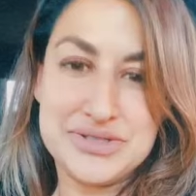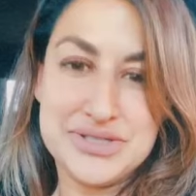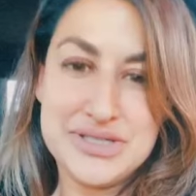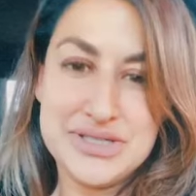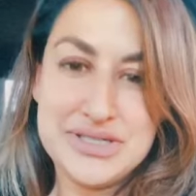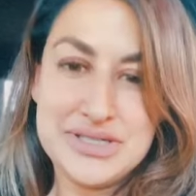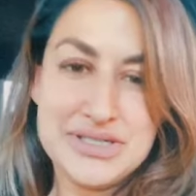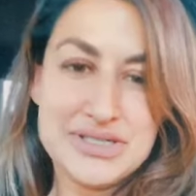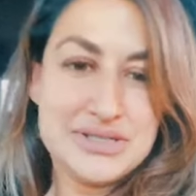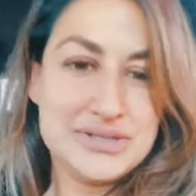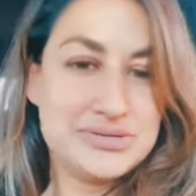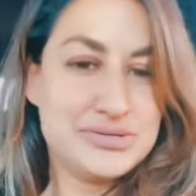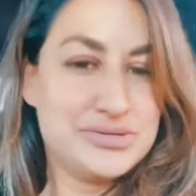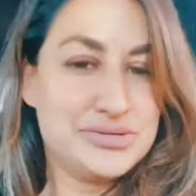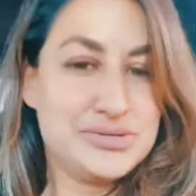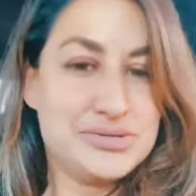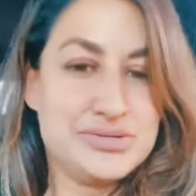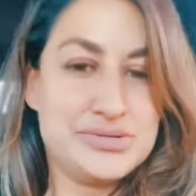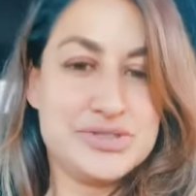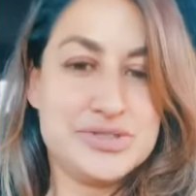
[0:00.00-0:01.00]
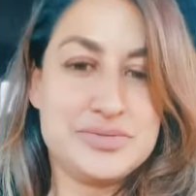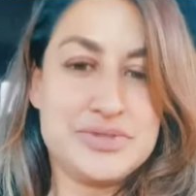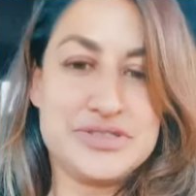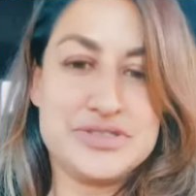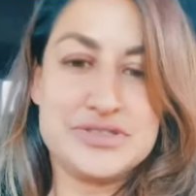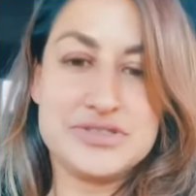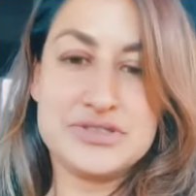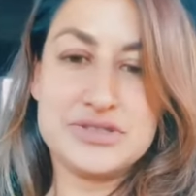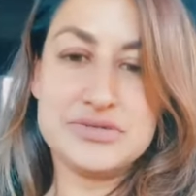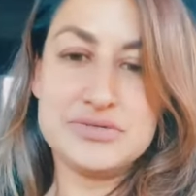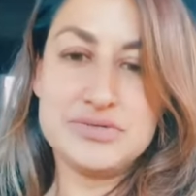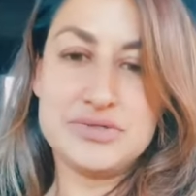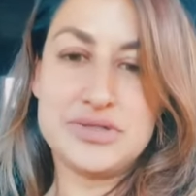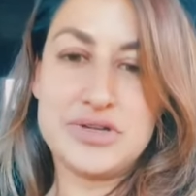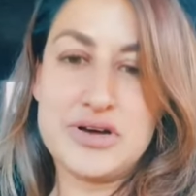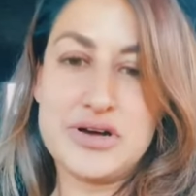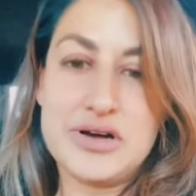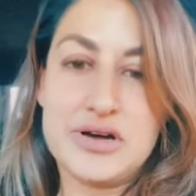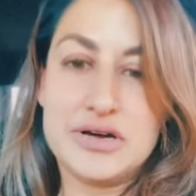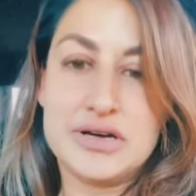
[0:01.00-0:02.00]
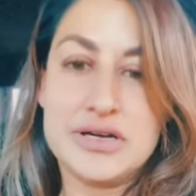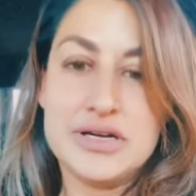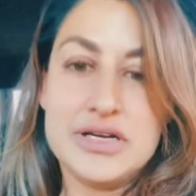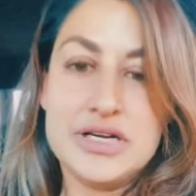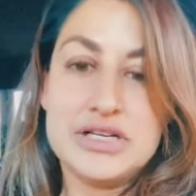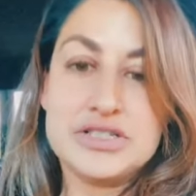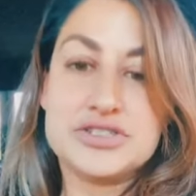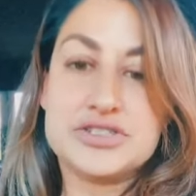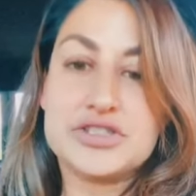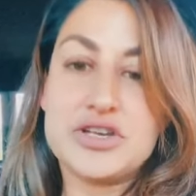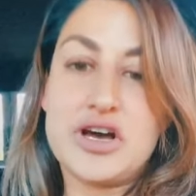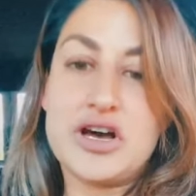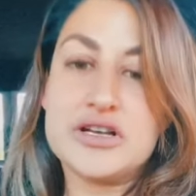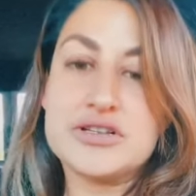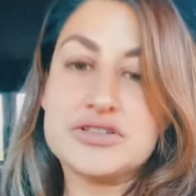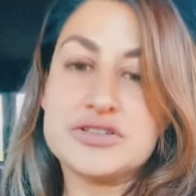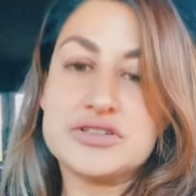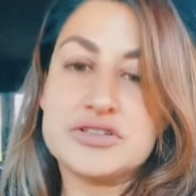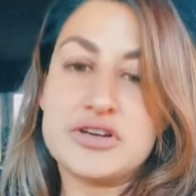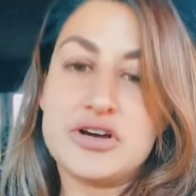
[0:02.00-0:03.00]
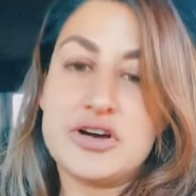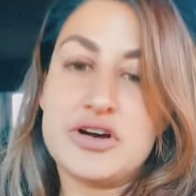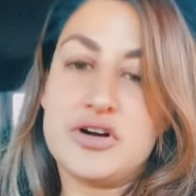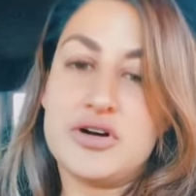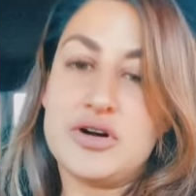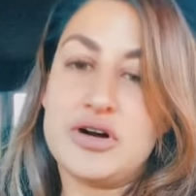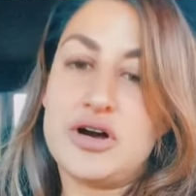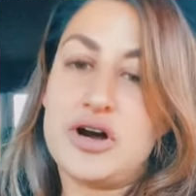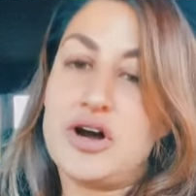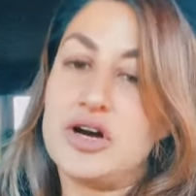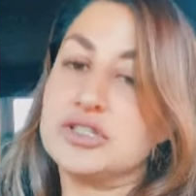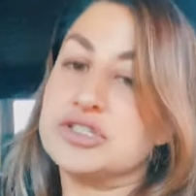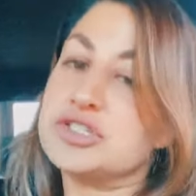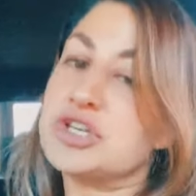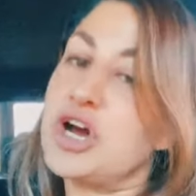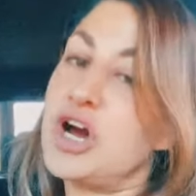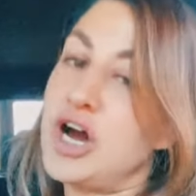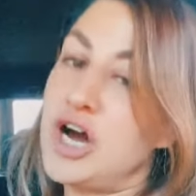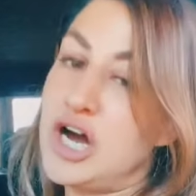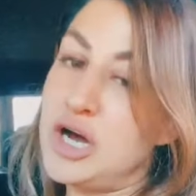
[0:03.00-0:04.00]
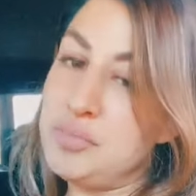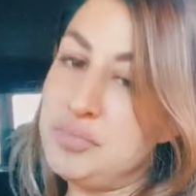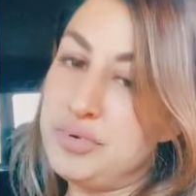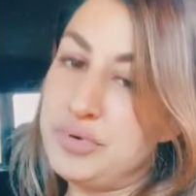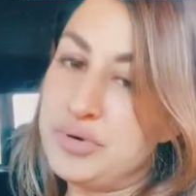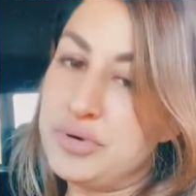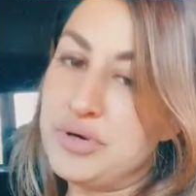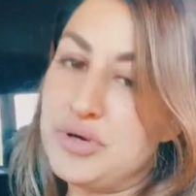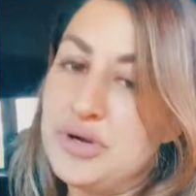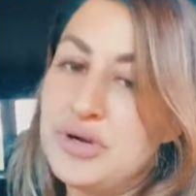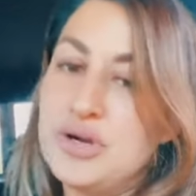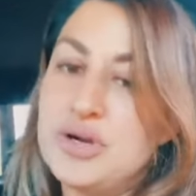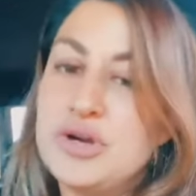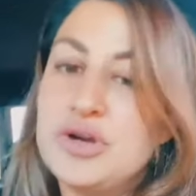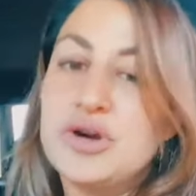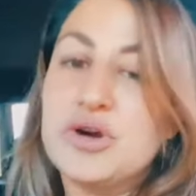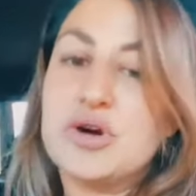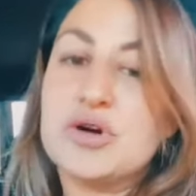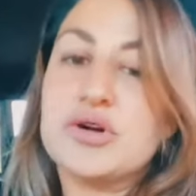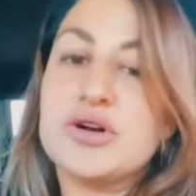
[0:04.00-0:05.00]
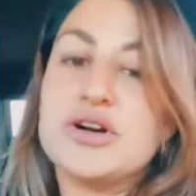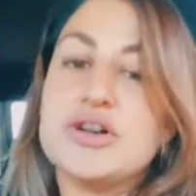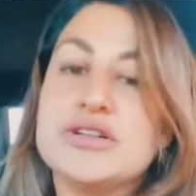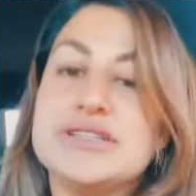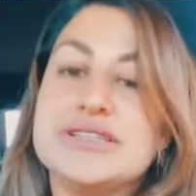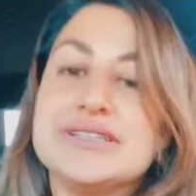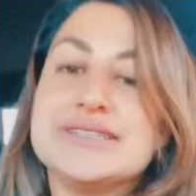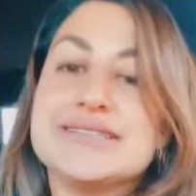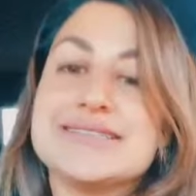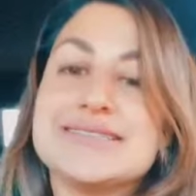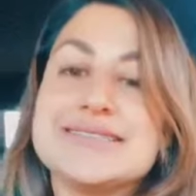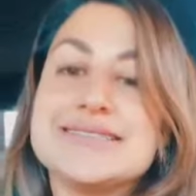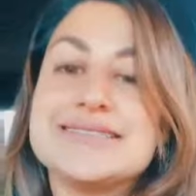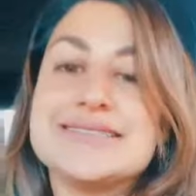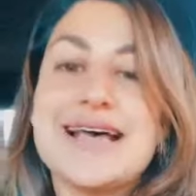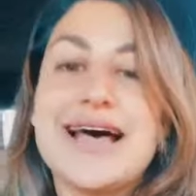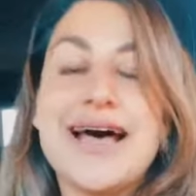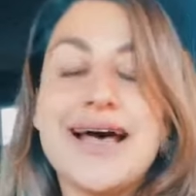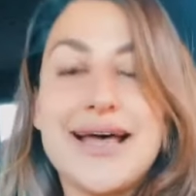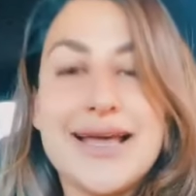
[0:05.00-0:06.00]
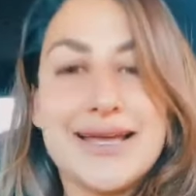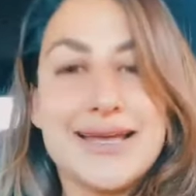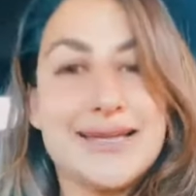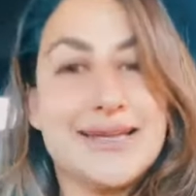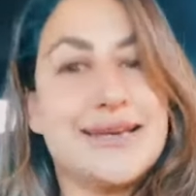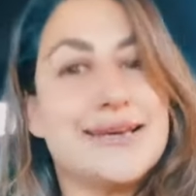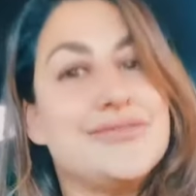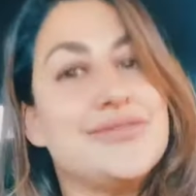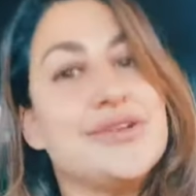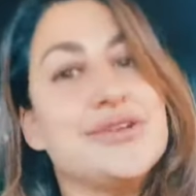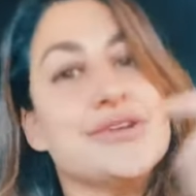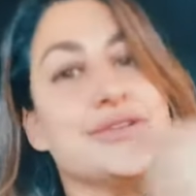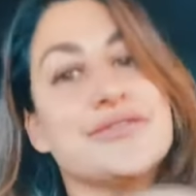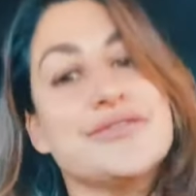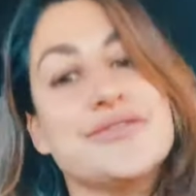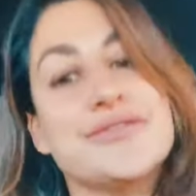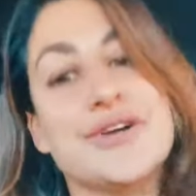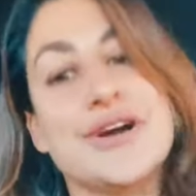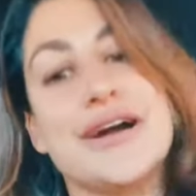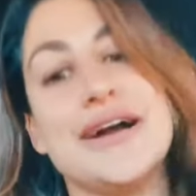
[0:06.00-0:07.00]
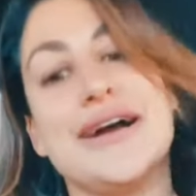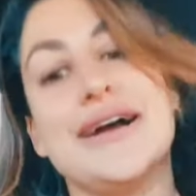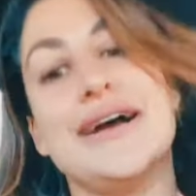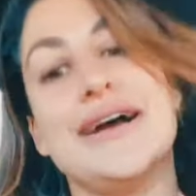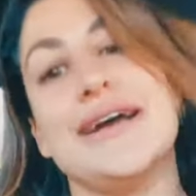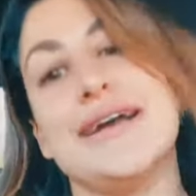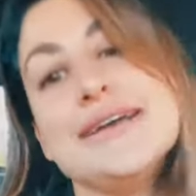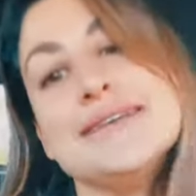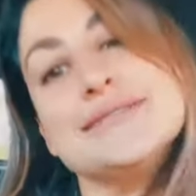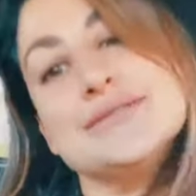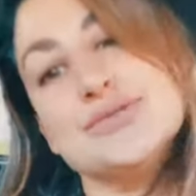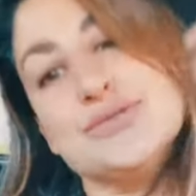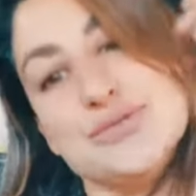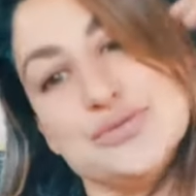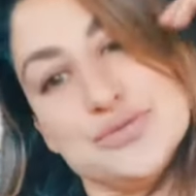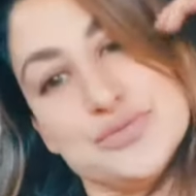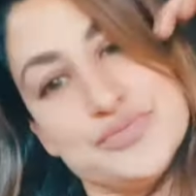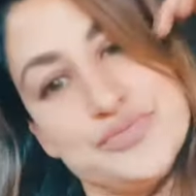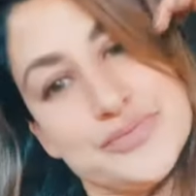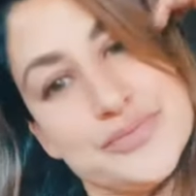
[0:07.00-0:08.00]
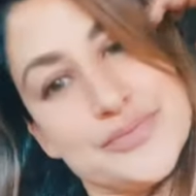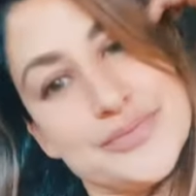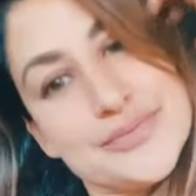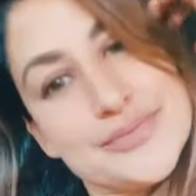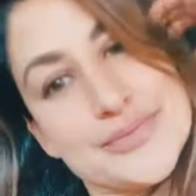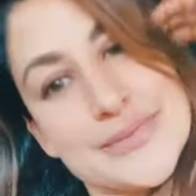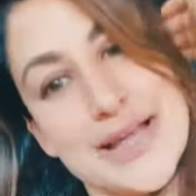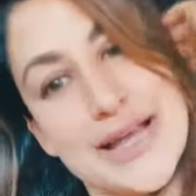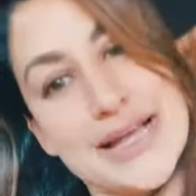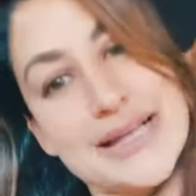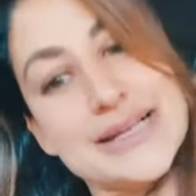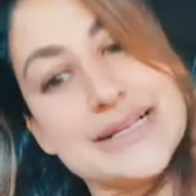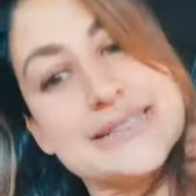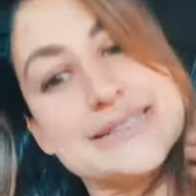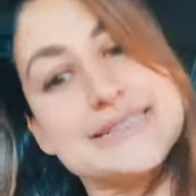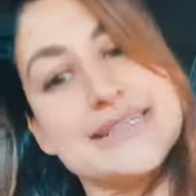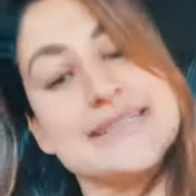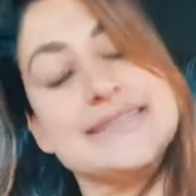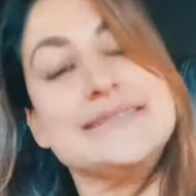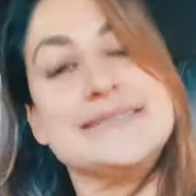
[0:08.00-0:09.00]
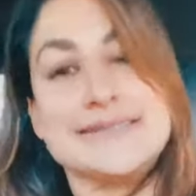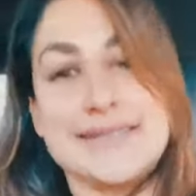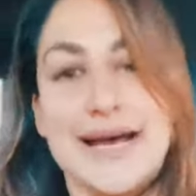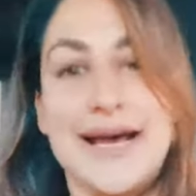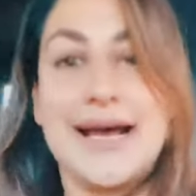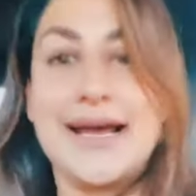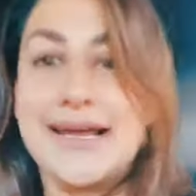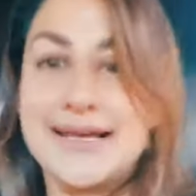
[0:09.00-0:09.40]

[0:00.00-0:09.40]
Ooh, it's been so long. Sauce on top or on the side of your fries? Ooh. I'm going to say side.